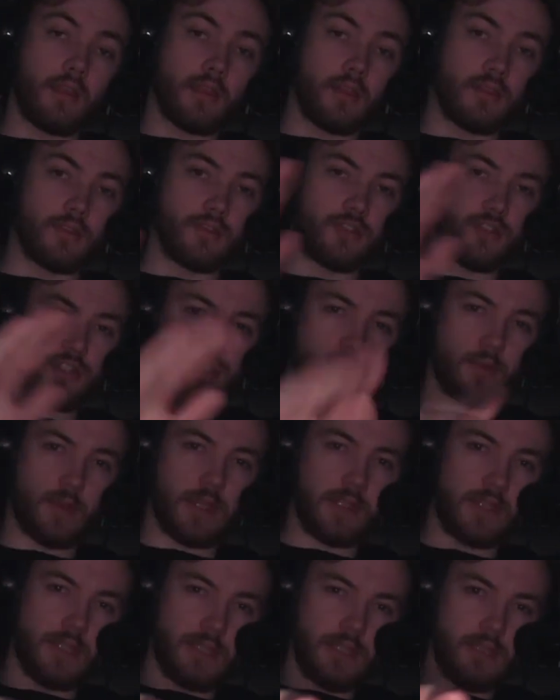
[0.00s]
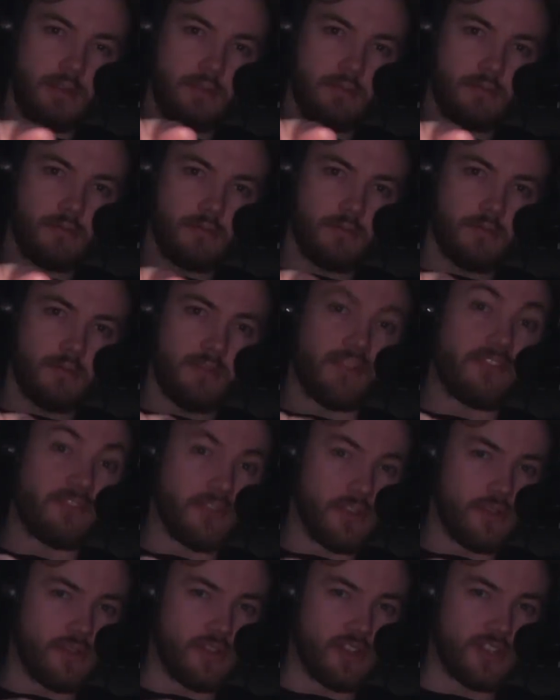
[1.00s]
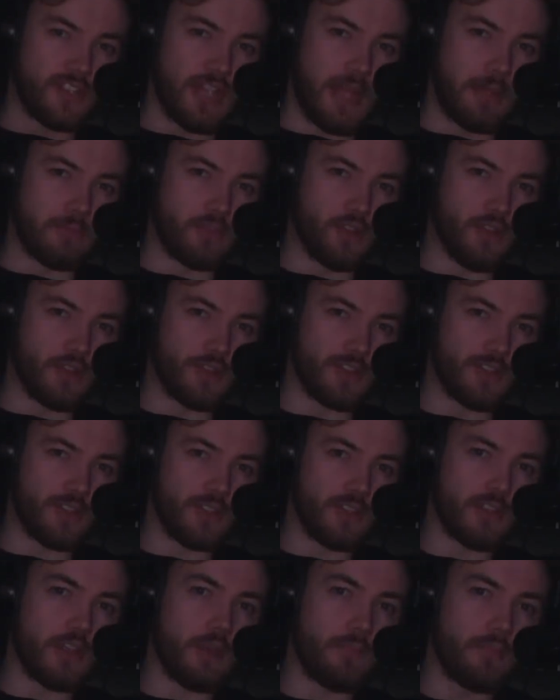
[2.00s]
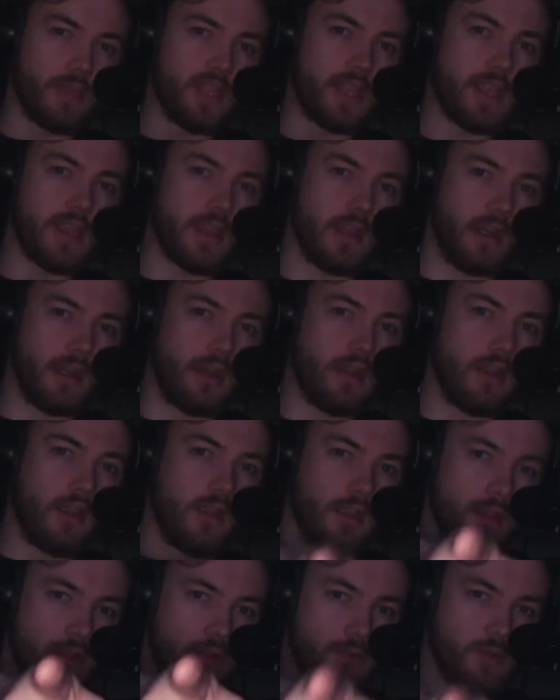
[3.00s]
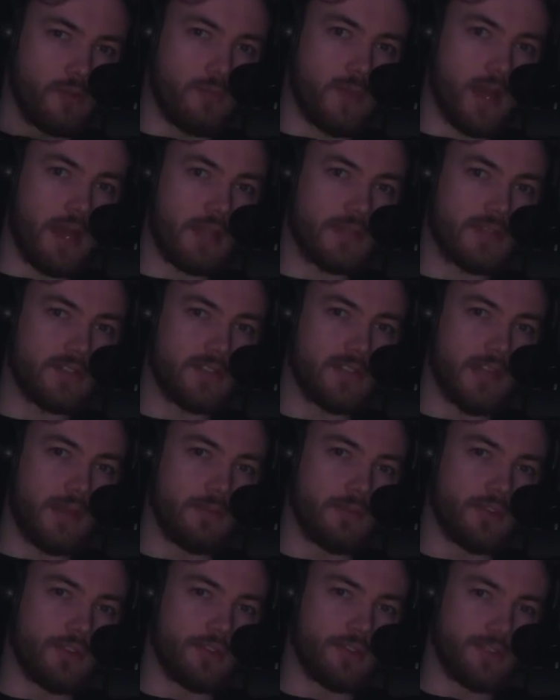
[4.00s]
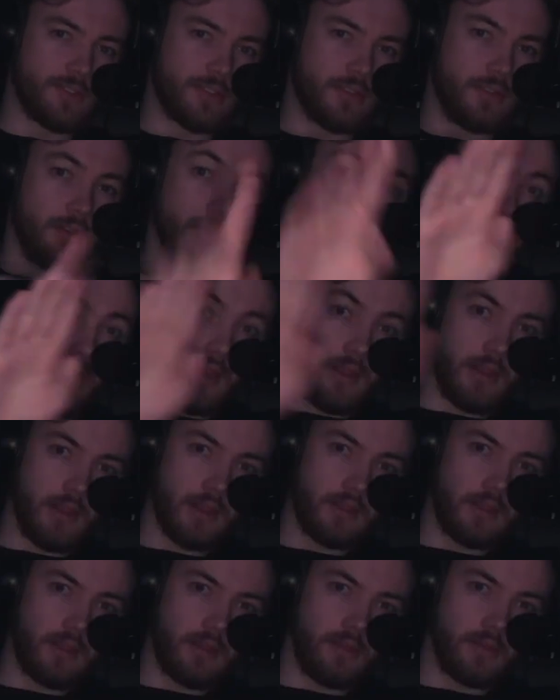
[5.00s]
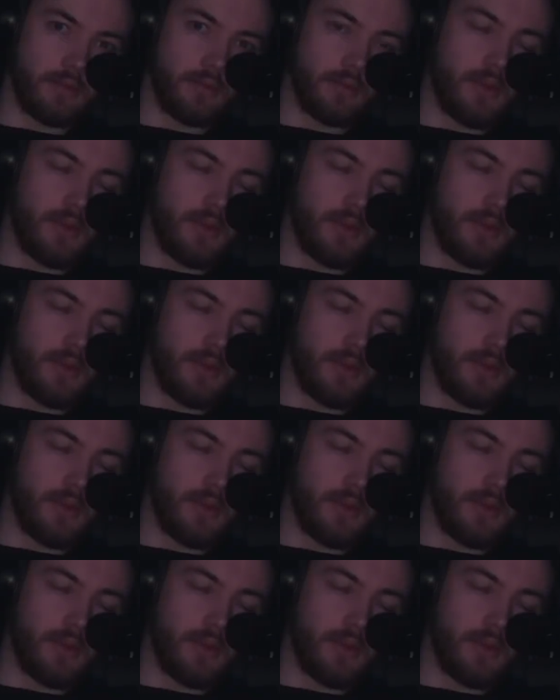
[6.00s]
Just quickly, future Sam Johnson jumping in to past Sam Johnson. Hello.